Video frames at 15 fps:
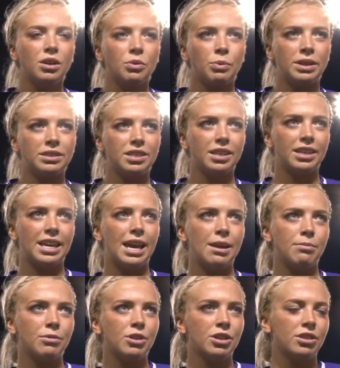went to the
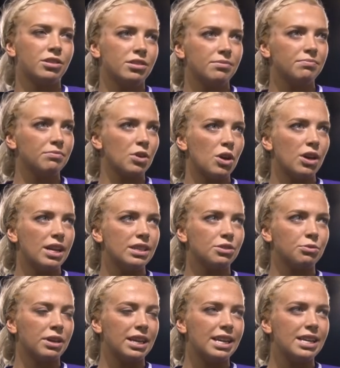game, because it's
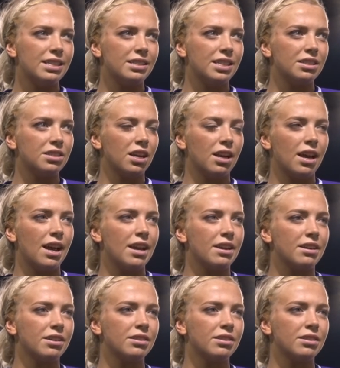really easy to